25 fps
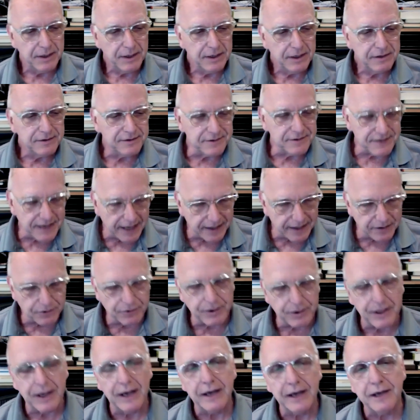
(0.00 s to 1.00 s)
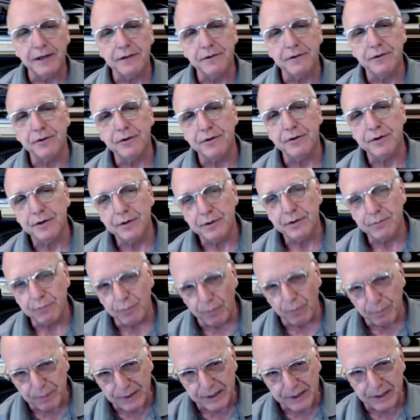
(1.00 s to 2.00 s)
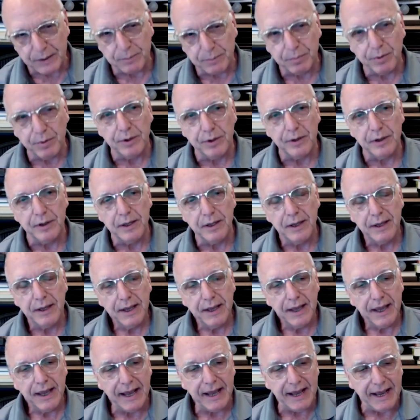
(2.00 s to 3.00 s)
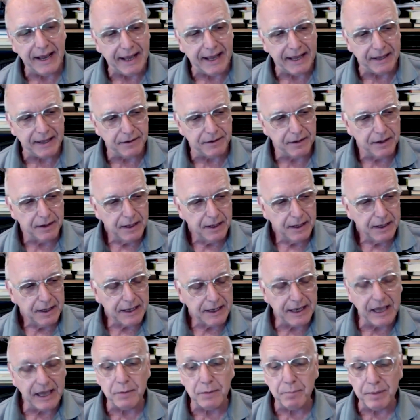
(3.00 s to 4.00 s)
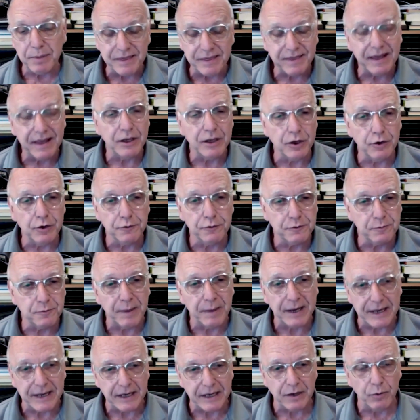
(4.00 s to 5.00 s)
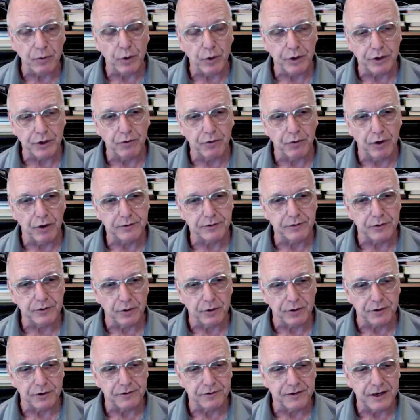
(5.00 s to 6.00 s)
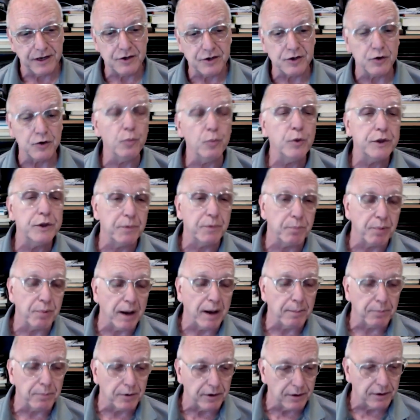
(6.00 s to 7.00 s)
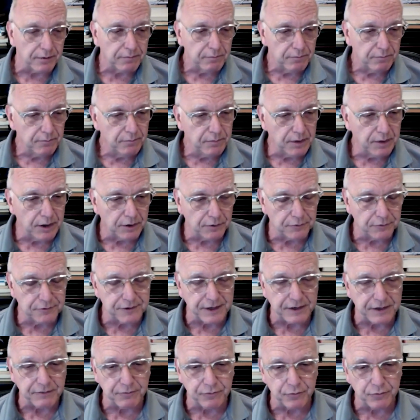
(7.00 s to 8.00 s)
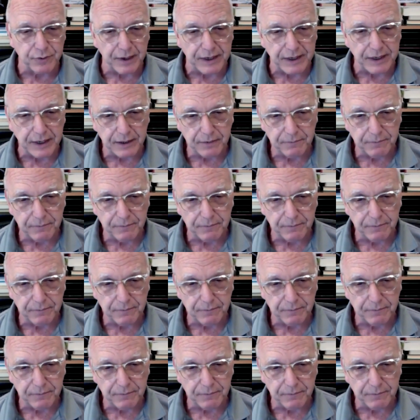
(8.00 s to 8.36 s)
standardized, repeatable, and can be then used by anyone across the organization with the proper, set of training.